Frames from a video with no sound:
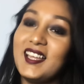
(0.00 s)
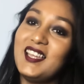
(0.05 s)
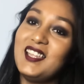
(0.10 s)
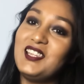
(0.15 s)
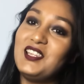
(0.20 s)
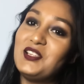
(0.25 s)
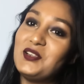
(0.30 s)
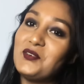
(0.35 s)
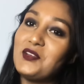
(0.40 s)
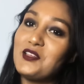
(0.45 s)

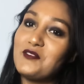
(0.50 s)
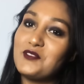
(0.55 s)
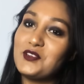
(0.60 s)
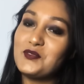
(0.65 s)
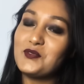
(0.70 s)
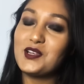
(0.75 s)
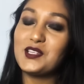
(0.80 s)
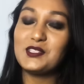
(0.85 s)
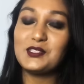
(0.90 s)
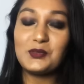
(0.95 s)
Hello
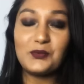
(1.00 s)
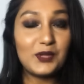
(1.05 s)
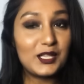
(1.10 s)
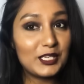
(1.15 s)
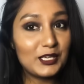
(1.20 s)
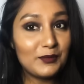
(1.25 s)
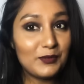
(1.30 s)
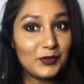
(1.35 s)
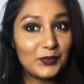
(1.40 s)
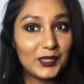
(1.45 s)
everyone, so
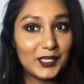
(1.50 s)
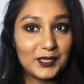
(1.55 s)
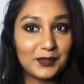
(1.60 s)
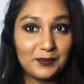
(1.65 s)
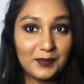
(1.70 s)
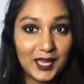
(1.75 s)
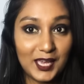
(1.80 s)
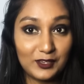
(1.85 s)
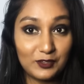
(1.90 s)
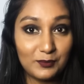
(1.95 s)
welcome or welcome
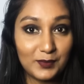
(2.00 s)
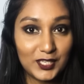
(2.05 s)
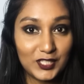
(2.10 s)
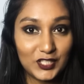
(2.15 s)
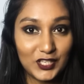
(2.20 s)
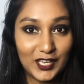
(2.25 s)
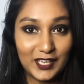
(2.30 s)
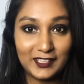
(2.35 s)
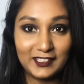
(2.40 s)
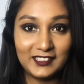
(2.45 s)
back to my
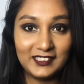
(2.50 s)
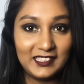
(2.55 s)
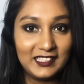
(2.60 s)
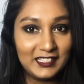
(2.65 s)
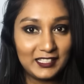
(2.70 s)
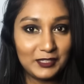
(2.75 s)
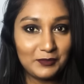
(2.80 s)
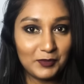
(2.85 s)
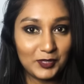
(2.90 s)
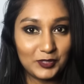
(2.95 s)
channel. This
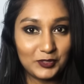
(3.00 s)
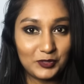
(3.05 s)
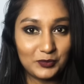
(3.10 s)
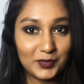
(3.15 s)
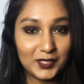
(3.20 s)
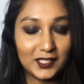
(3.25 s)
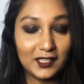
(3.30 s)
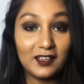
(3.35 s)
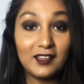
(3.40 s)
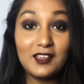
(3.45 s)
is
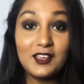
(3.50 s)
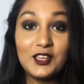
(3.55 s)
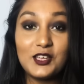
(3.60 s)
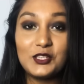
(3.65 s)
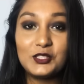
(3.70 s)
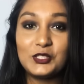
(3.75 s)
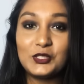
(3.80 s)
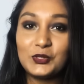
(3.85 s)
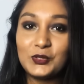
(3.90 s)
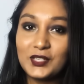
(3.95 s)
Madhusmita.
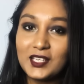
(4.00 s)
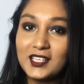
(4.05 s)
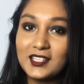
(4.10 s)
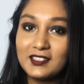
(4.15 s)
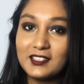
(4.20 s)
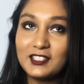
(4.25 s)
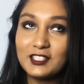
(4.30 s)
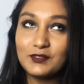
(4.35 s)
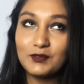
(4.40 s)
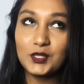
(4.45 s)
So today in
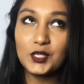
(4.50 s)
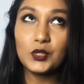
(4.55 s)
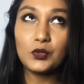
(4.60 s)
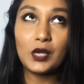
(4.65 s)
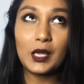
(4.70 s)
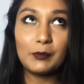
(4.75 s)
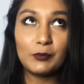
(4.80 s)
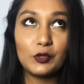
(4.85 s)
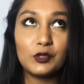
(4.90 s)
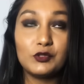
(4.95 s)
this video
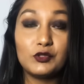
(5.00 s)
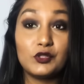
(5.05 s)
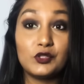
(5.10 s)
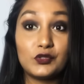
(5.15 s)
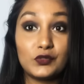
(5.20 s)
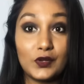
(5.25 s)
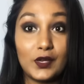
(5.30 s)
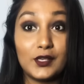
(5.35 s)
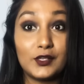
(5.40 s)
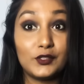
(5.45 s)
I'm going to
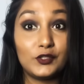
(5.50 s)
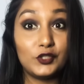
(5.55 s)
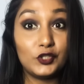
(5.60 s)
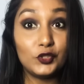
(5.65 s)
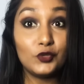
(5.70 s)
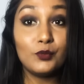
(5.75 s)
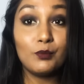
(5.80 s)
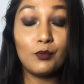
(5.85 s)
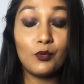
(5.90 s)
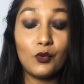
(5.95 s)
try a
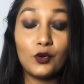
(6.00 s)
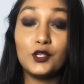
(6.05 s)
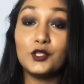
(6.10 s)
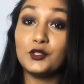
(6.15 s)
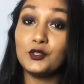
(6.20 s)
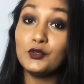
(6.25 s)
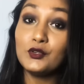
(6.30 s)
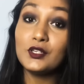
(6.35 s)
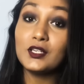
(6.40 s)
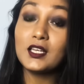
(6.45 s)
new bold
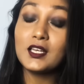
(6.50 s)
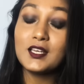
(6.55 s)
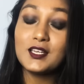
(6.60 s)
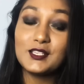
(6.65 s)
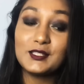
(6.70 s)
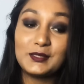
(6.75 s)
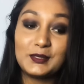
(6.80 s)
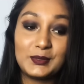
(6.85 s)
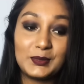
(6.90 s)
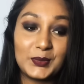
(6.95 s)
look.
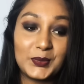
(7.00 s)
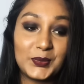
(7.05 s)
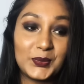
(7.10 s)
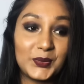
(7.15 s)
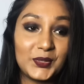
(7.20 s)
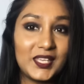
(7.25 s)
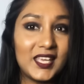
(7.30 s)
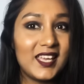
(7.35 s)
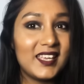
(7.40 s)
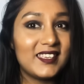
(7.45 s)
So
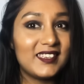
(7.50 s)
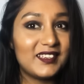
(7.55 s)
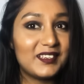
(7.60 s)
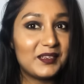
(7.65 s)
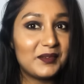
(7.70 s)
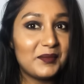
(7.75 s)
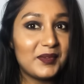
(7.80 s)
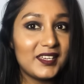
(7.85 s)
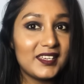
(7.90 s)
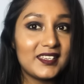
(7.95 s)
yeah, here
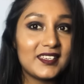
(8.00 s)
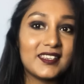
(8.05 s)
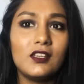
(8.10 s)
am I.